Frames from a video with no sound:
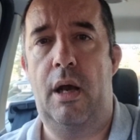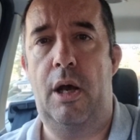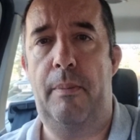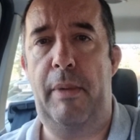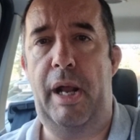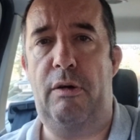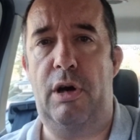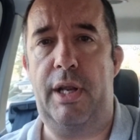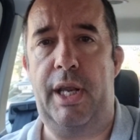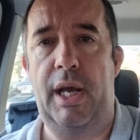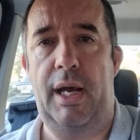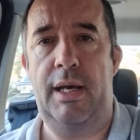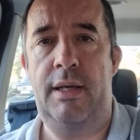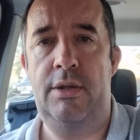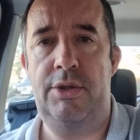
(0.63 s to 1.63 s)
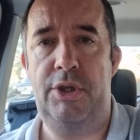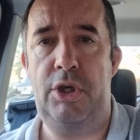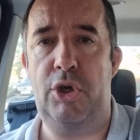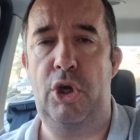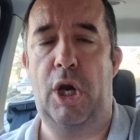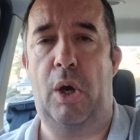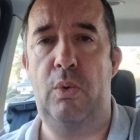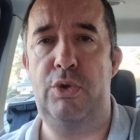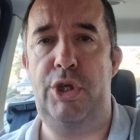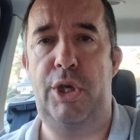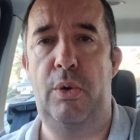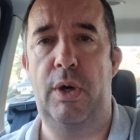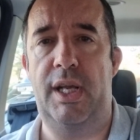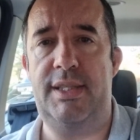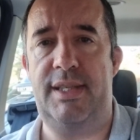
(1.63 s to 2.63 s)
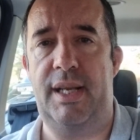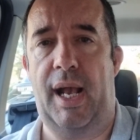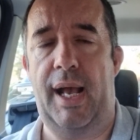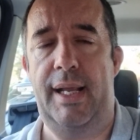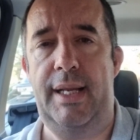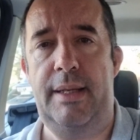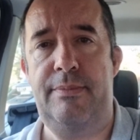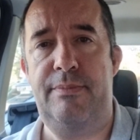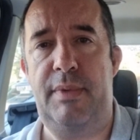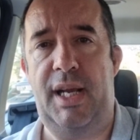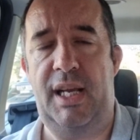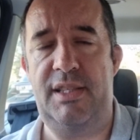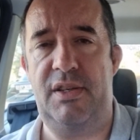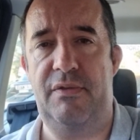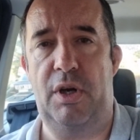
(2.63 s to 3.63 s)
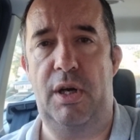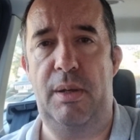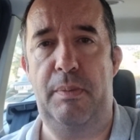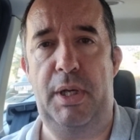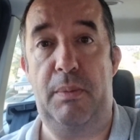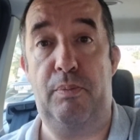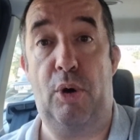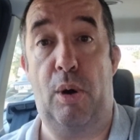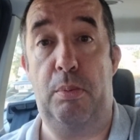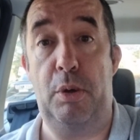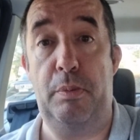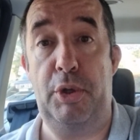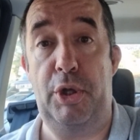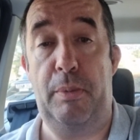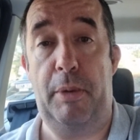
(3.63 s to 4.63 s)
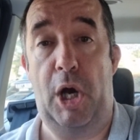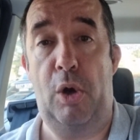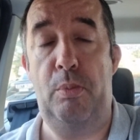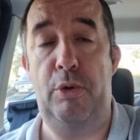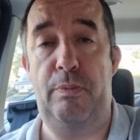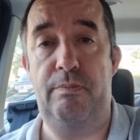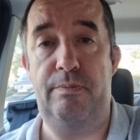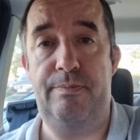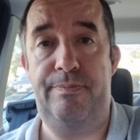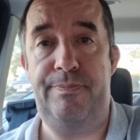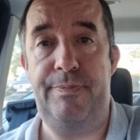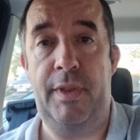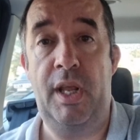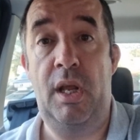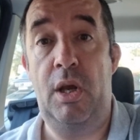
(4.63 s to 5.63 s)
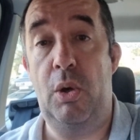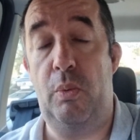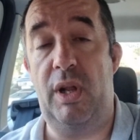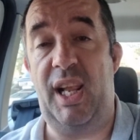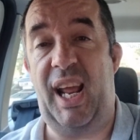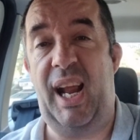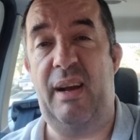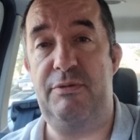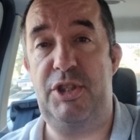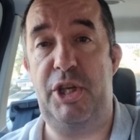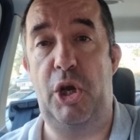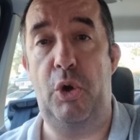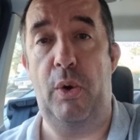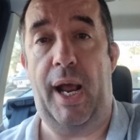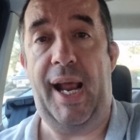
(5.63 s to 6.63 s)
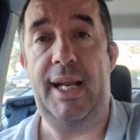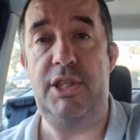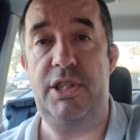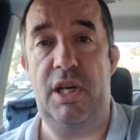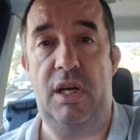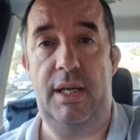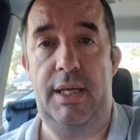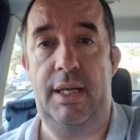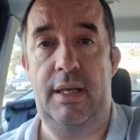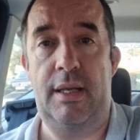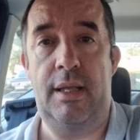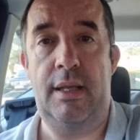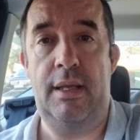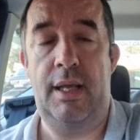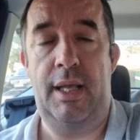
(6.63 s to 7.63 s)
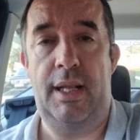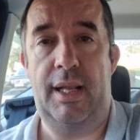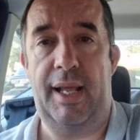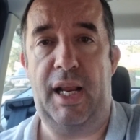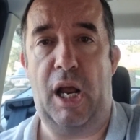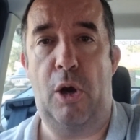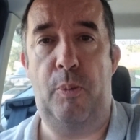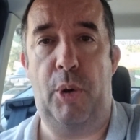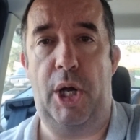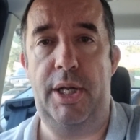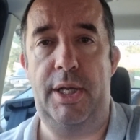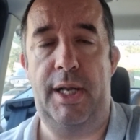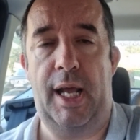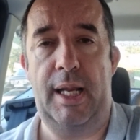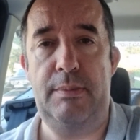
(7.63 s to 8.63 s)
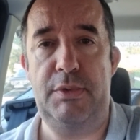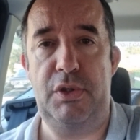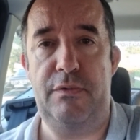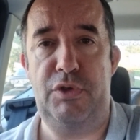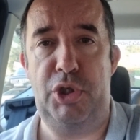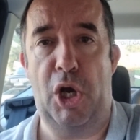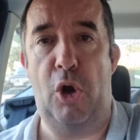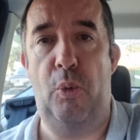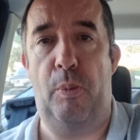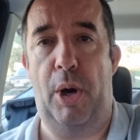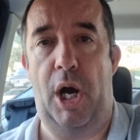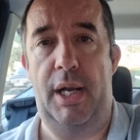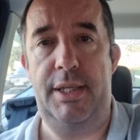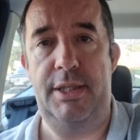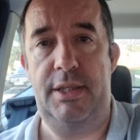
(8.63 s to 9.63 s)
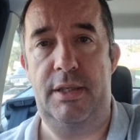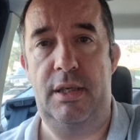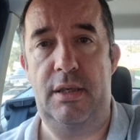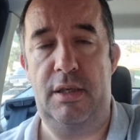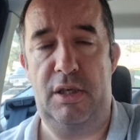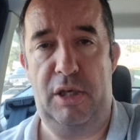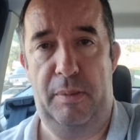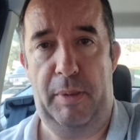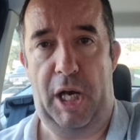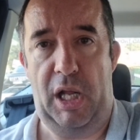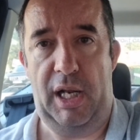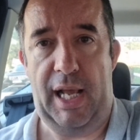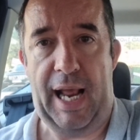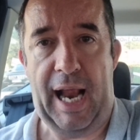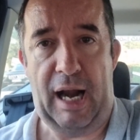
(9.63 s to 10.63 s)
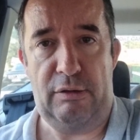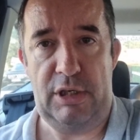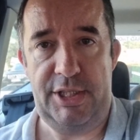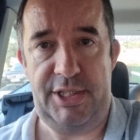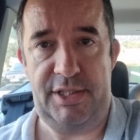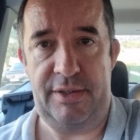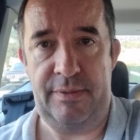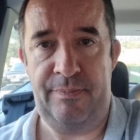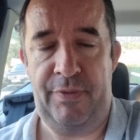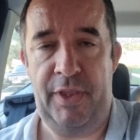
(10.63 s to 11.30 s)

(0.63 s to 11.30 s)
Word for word: America, the good old USA, has a very big problem at the moment. Well, they have two actually. They go by the names of Joe Biden and Kamala Harris.